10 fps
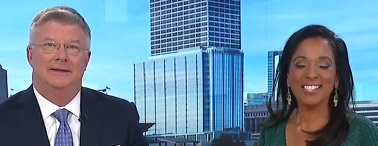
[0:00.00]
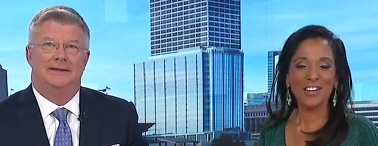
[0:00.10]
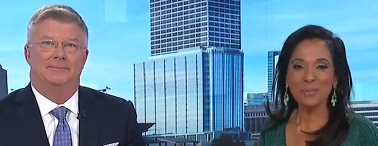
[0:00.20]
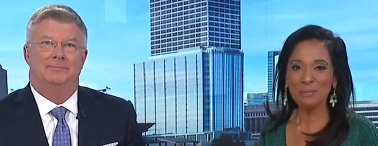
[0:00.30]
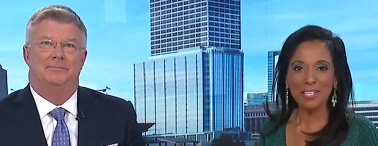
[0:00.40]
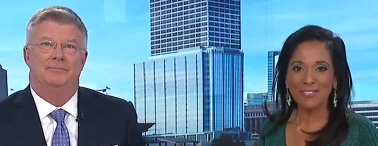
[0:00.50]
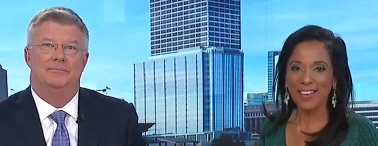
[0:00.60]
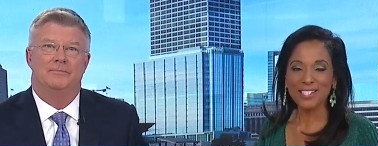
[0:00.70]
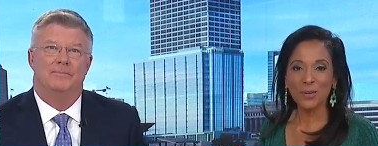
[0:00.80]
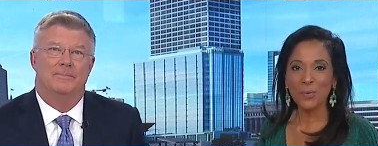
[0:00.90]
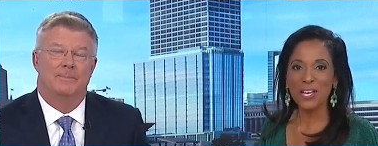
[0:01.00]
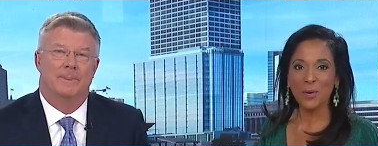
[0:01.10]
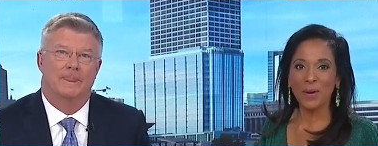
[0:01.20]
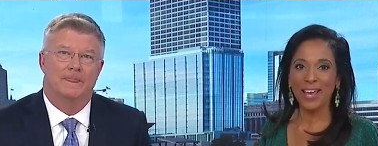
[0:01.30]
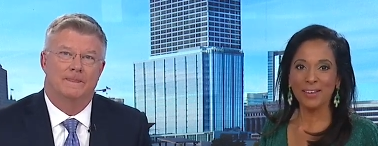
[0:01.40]
Speaker 1: It's hard to believe, yeah, it's a week
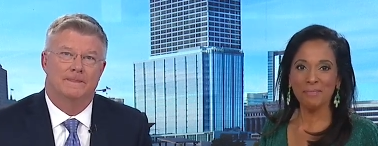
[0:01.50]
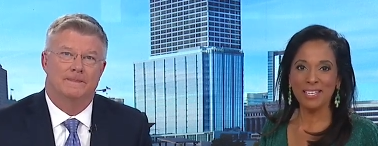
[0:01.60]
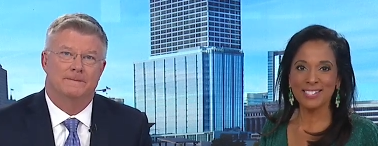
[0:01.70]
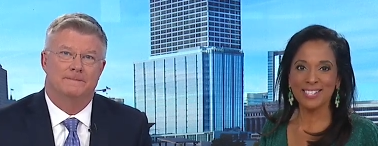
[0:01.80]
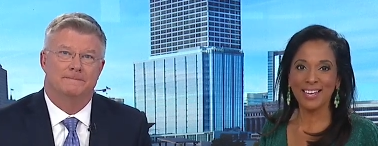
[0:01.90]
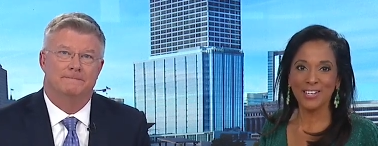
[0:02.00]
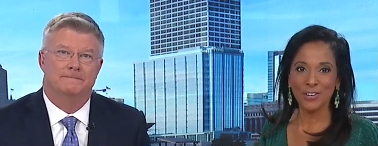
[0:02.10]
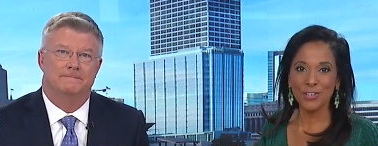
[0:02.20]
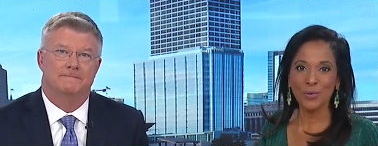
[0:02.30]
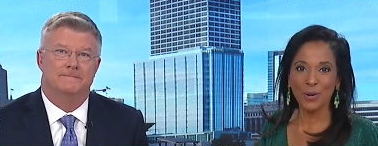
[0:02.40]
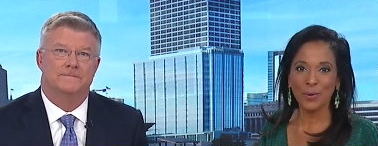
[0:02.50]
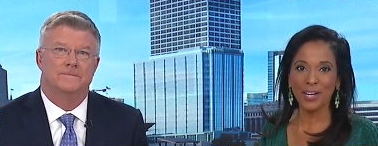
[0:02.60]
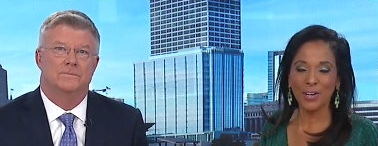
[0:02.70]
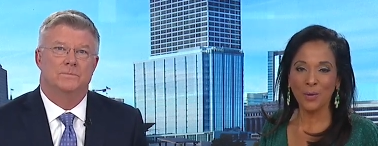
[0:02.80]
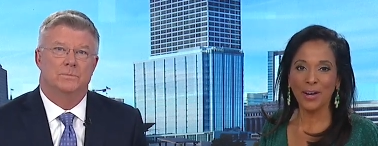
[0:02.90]
away. It means that, you know, you are ready to
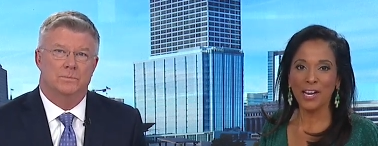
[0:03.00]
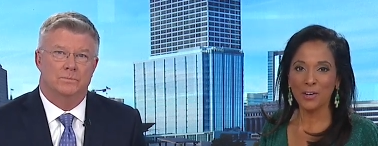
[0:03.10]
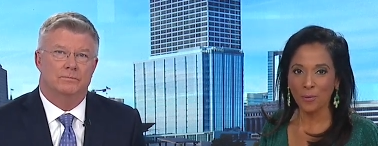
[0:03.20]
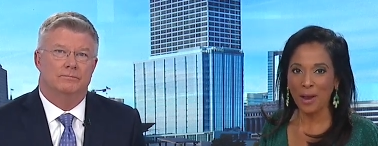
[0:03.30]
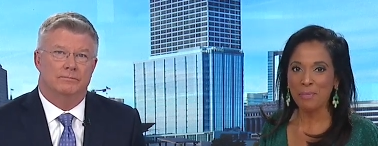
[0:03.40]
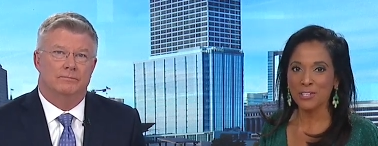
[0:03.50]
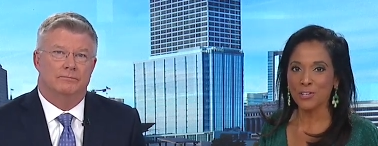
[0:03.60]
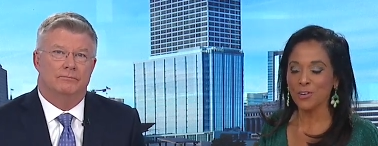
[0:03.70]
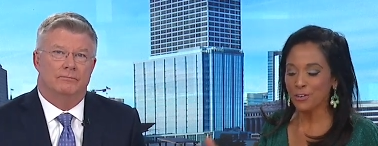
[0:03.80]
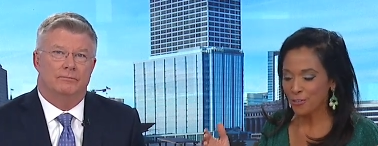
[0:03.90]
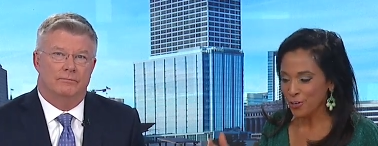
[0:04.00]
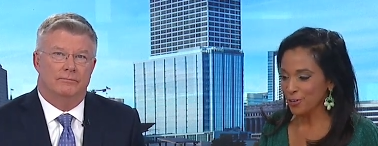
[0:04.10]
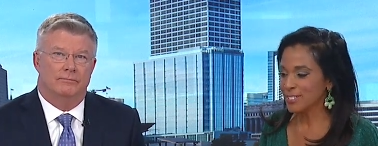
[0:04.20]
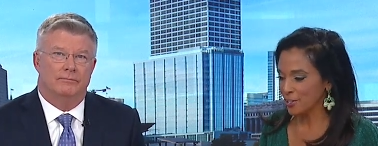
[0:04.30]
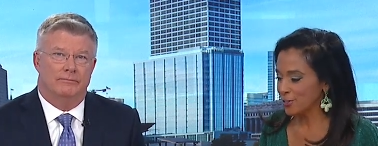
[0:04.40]
go out and grab that turkey for your
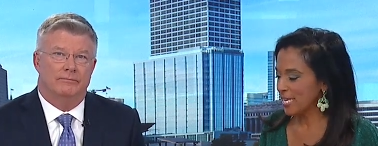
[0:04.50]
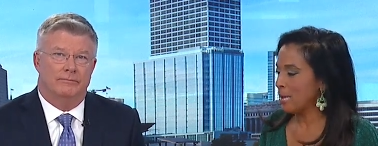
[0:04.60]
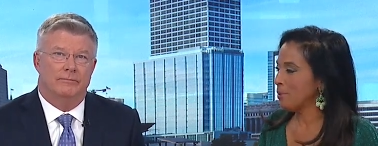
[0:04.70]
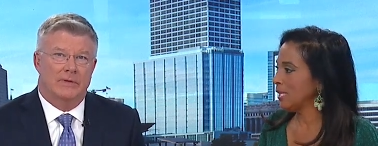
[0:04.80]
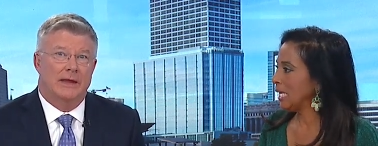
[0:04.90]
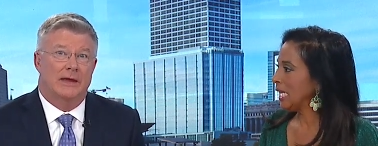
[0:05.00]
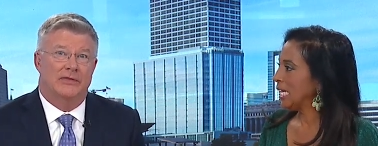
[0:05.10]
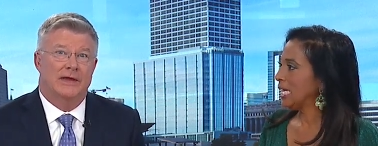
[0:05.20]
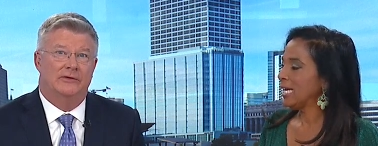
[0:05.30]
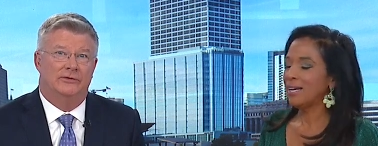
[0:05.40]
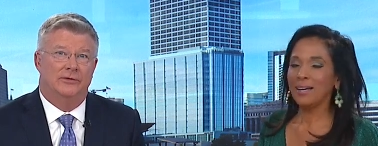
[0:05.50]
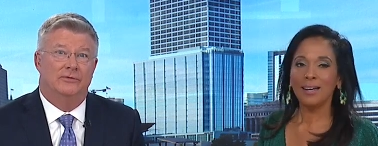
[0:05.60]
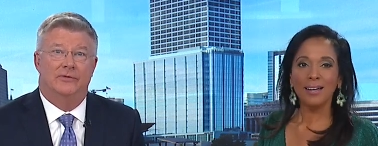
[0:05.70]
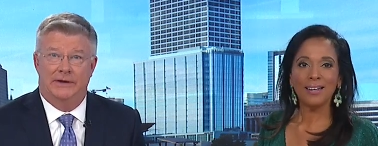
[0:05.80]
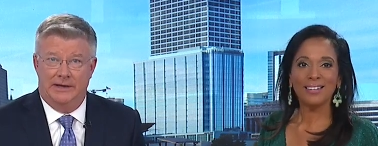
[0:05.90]
dinner table.
Speaker 2: Yeah, thanks to
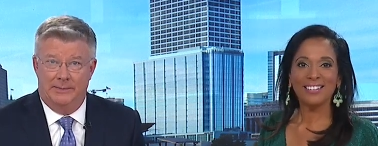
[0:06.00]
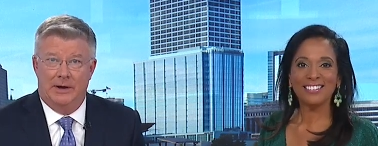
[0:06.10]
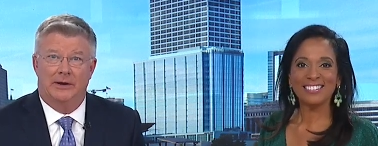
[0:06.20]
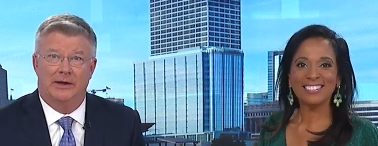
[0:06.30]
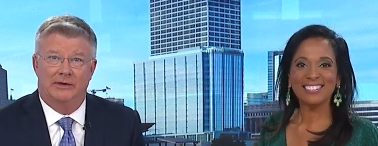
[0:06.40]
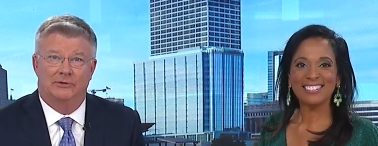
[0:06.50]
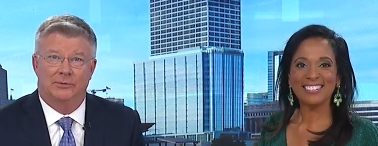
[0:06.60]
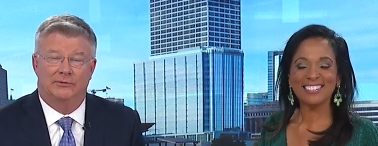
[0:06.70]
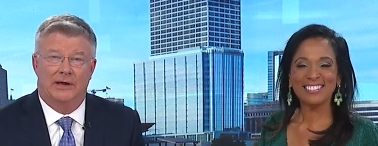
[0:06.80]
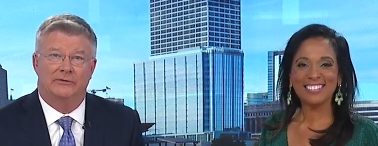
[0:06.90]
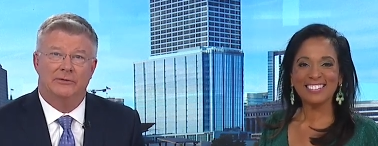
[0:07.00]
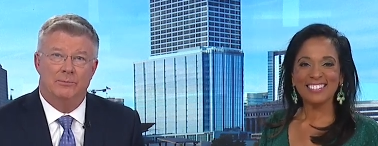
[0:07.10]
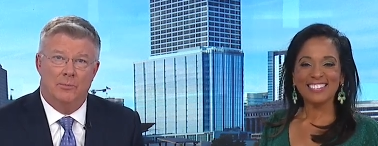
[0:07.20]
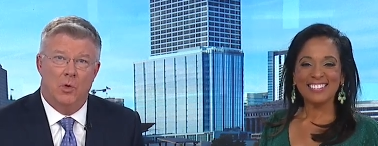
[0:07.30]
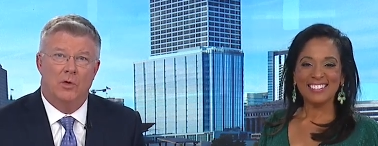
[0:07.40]
Feeding America, Eastern Wisconsin,
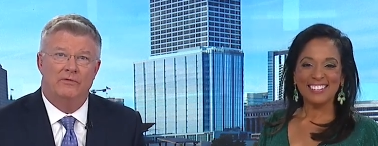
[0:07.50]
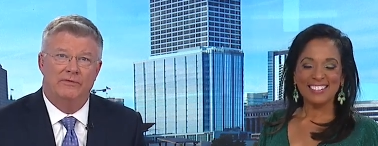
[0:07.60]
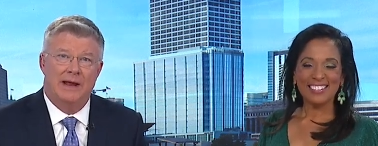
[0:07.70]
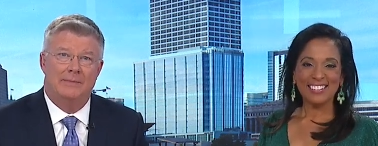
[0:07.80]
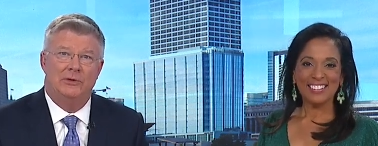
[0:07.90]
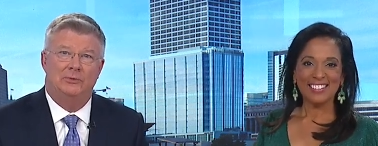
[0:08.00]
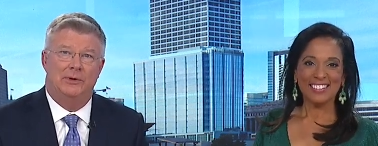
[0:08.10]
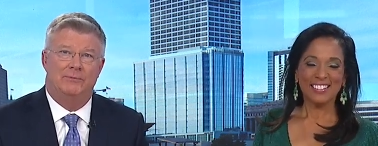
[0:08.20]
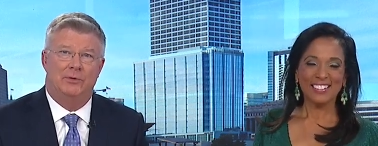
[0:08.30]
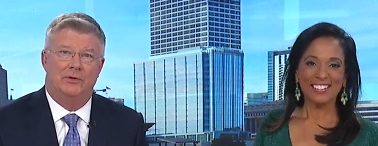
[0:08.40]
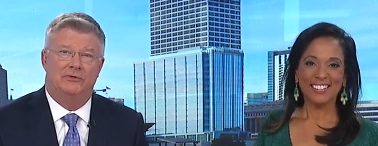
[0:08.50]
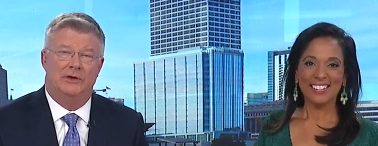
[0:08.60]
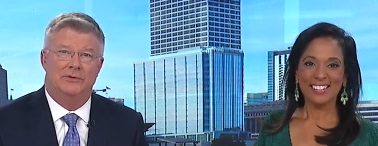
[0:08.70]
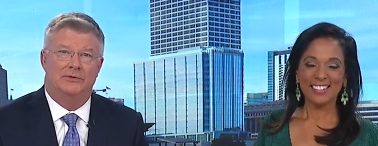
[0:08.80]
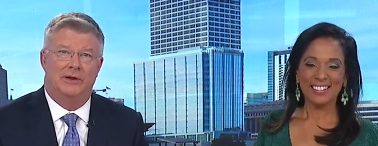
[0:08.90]
more families will have birds on
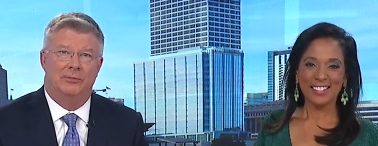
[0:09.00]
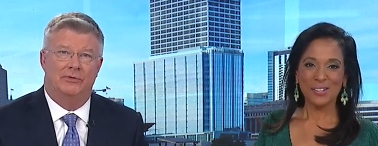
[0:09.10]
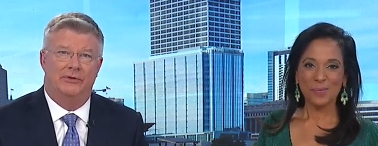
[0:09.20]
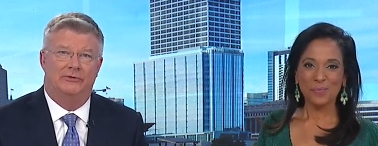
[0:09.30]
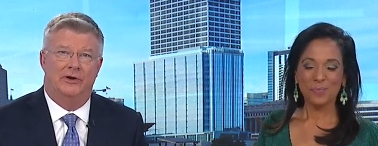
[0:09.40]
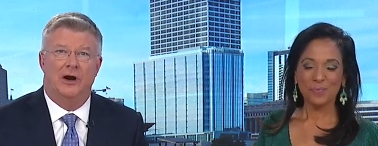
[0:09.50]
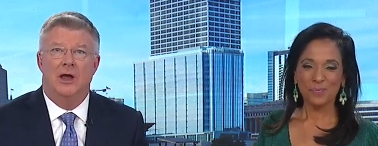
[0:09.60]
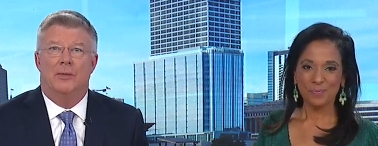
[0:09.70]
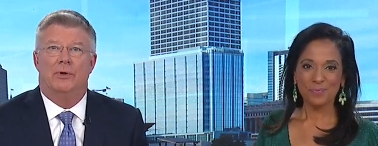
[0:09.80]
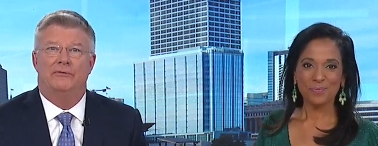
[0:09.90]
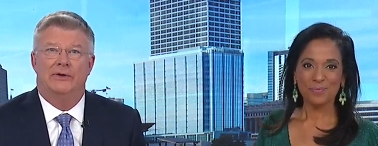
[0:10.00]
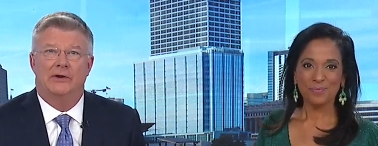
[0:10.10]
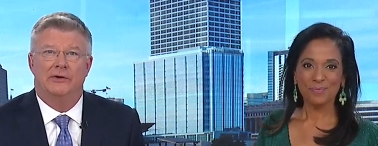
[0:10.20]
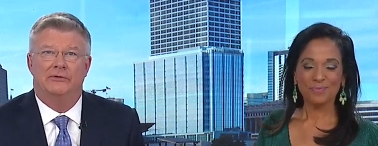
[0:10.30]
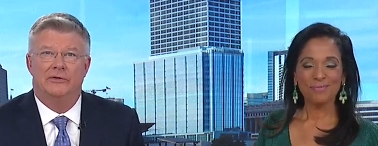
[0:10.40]
their table this year. Brett Vickery
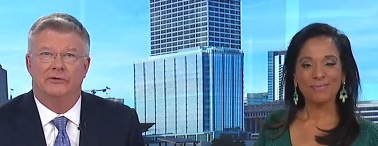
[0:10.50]
is in the